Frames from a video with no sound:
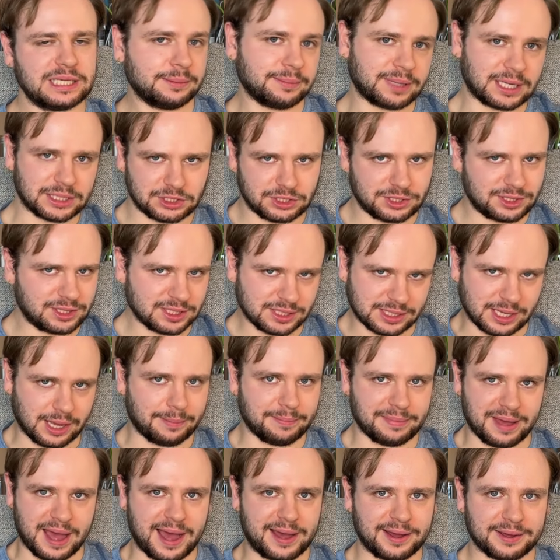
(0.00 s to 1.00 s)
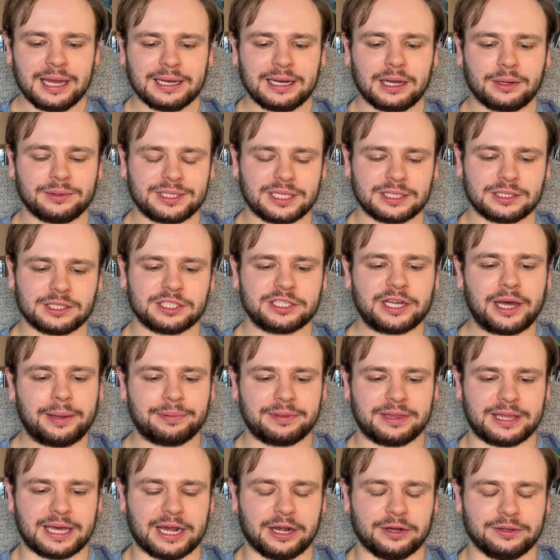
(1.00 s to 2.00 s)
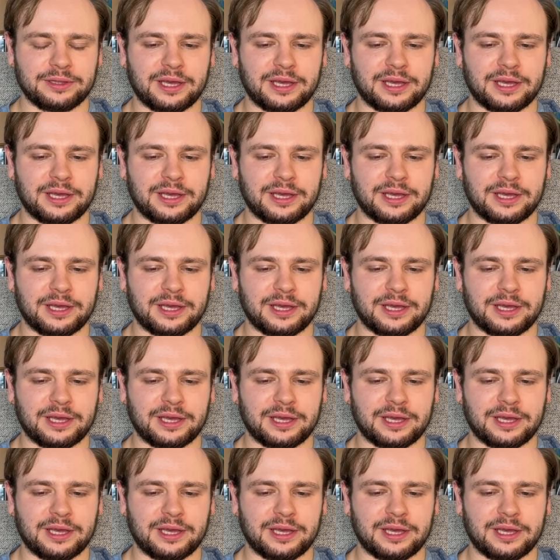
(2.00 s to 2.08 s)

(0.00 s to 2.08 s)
much the same bag. Now, it doesn't stop there.